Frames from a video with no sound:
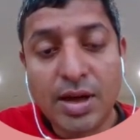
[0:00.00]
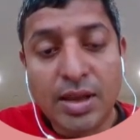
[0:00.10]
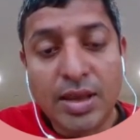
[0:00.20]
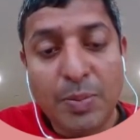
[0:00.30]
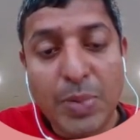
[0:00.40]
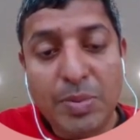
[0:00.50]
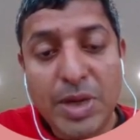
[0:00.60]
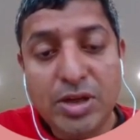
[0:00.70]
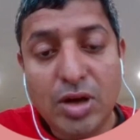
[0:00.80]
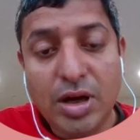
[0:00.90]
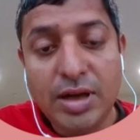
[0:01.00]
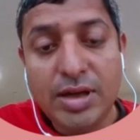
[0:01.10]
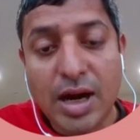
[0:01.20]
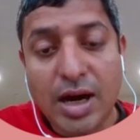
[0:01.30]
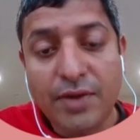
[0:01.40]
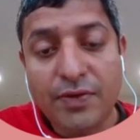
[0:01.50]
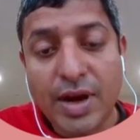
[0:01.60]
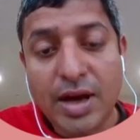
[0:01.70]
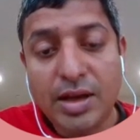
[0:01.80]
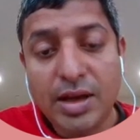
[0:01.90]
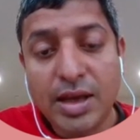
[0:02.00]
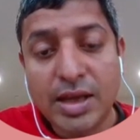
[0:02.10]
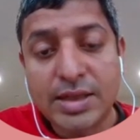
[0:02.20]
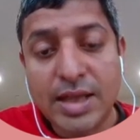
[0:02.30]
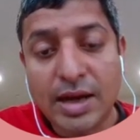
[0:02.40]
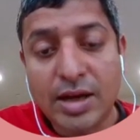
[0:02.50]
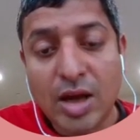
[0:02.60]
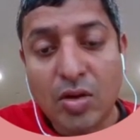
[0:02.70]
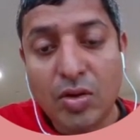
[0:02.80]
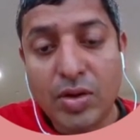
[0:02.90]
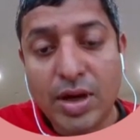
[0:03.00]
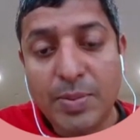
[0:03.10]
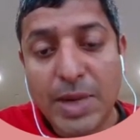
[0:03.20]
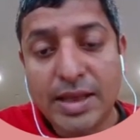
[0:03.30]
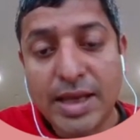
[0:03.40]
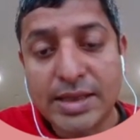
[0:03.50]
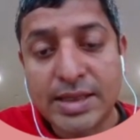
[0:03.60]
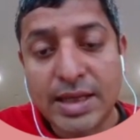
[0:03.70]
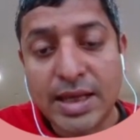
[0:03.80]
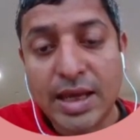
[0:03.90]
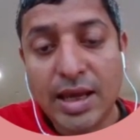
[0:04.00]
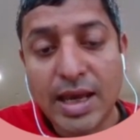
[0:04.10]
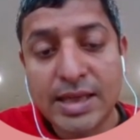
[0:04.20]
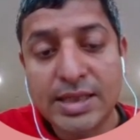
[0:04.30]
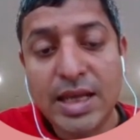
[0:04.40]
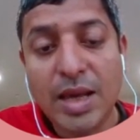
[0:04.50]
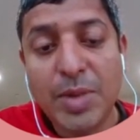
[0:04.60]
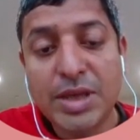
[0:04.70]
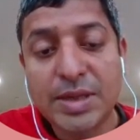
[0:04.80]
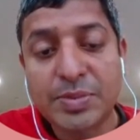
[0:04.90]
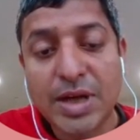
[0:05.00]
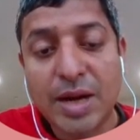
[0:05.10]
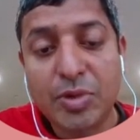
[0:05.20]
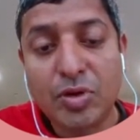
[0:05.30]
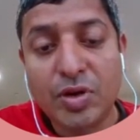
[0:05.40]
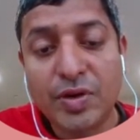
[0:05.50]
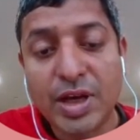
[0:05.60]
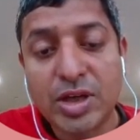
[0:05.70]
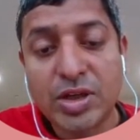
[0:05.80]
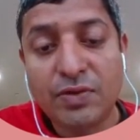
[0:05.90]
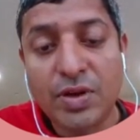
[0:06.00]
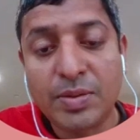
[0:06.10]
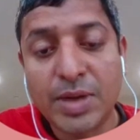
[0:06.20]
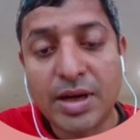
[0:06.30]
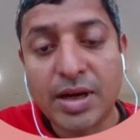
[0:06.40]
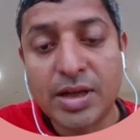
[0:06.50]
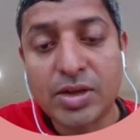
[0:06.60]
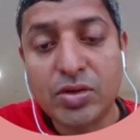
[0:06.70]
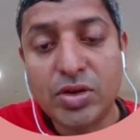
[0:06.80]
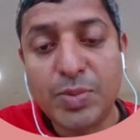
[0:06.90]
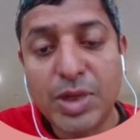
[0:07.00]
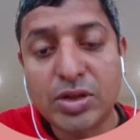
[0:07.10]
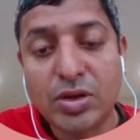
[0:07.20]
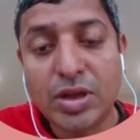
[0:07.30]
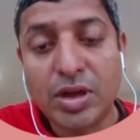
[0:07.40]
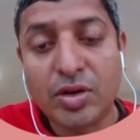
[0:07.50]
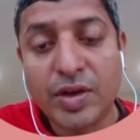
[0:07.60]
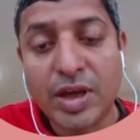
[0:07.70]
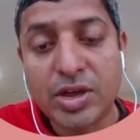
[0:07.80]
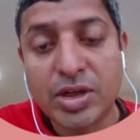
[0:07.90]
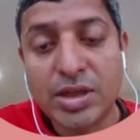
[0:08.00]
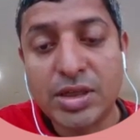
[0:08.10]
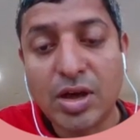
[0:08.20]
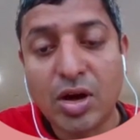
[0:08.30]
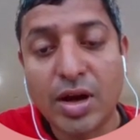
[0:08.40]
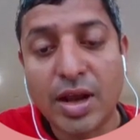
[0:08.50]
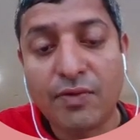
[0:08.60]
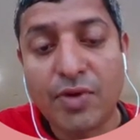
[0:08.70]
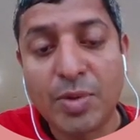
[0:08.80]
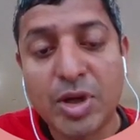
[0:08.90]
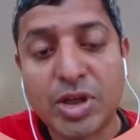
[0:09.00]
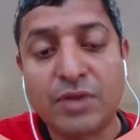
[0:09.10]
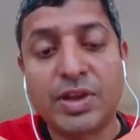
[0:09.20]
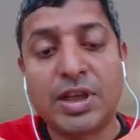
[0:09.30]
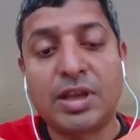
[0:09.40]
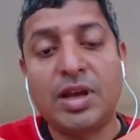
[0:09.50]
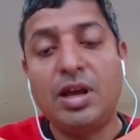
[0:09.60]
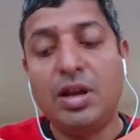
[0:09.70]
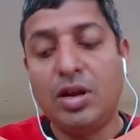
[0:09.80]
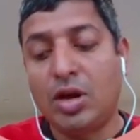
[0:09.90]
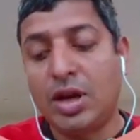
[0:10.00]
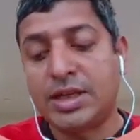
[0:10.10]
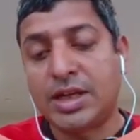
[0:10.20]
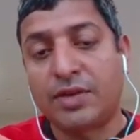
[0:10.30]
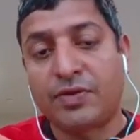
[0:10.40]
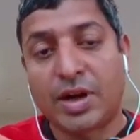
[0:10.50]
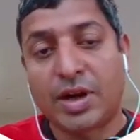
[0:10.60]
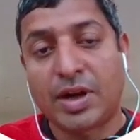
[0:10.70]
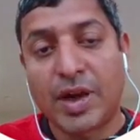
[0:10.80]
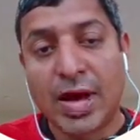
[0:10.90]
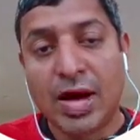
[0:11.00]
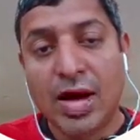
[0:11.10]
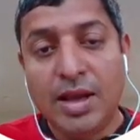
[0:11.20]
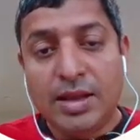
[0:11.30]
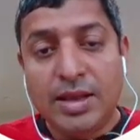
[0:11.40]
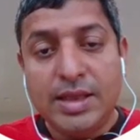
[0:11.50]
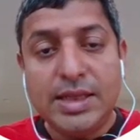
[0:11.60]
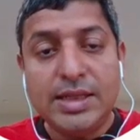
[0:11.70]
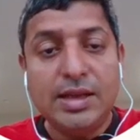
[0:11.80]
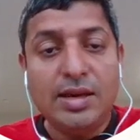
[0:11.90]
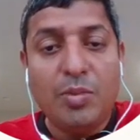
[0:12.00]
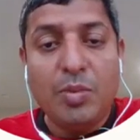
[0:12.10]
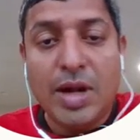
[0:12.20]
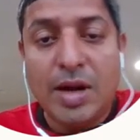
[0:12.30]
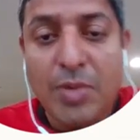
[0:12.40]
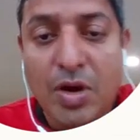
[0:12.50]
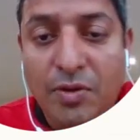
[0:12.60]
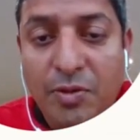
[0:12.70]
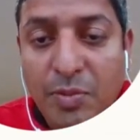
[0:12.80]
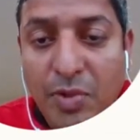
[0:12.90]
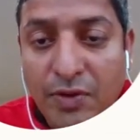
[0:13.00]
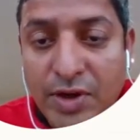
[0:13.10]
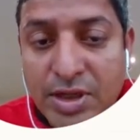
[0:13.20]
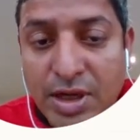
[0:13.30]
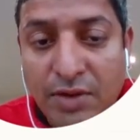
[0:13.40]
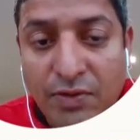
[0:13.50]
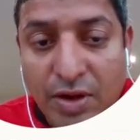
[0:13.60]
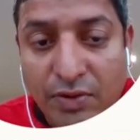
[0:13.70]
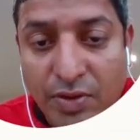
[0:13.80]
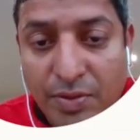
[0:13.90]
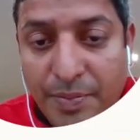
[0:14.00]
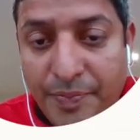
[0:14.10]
The published knowledge artifact is then downloaded by the SDA. SDA may subscribe to notification from the data source based on the notifications or information within the knowledge artifact. This is the MedMorph provisioning workflow.